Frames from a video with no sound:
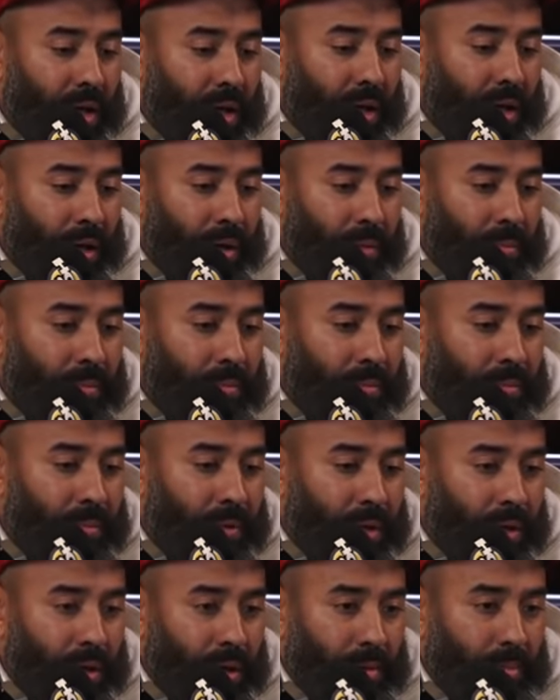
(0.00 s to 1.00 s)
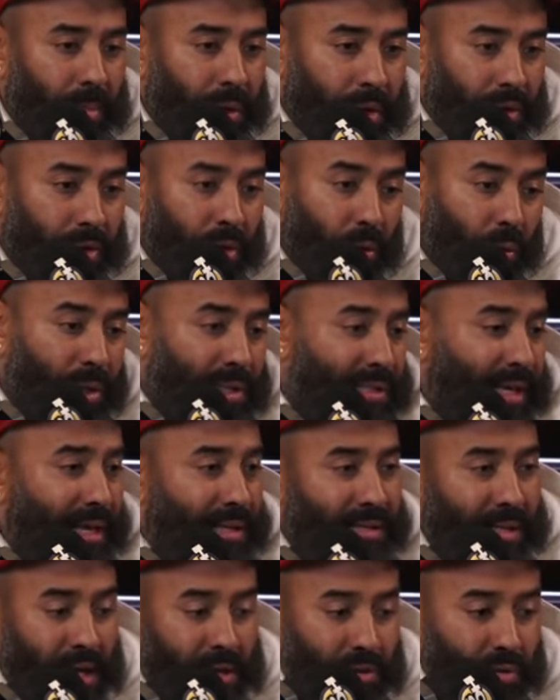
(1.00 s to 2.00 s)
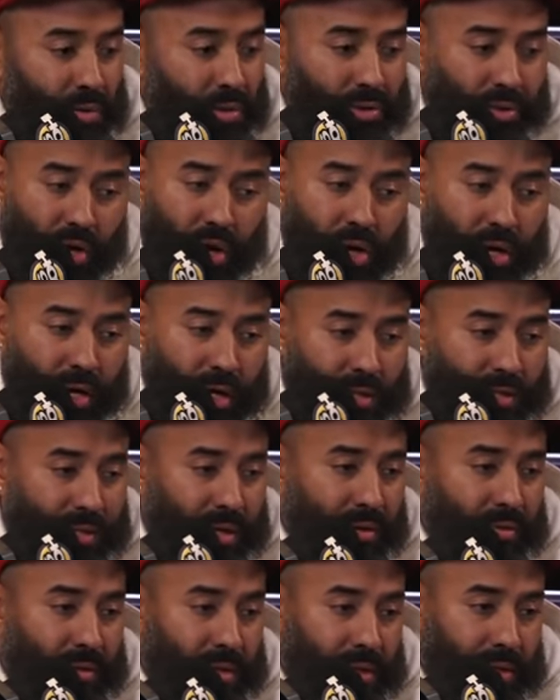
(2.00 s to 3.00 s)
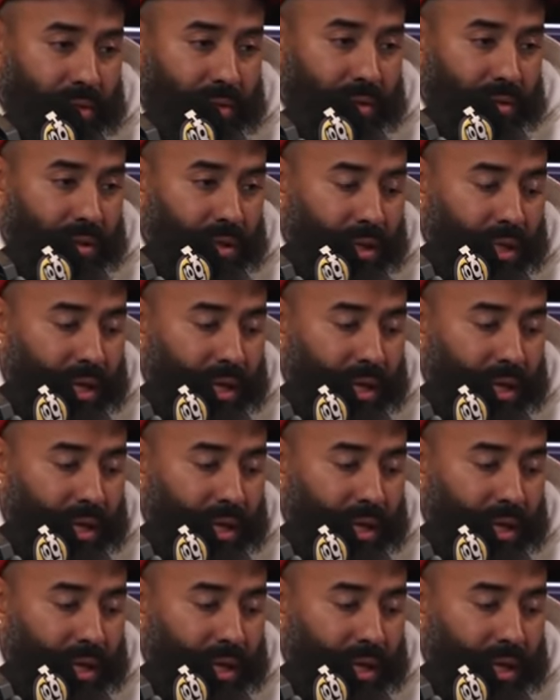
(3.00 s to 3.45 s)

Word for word: um, but you know we take sexual assault here serious,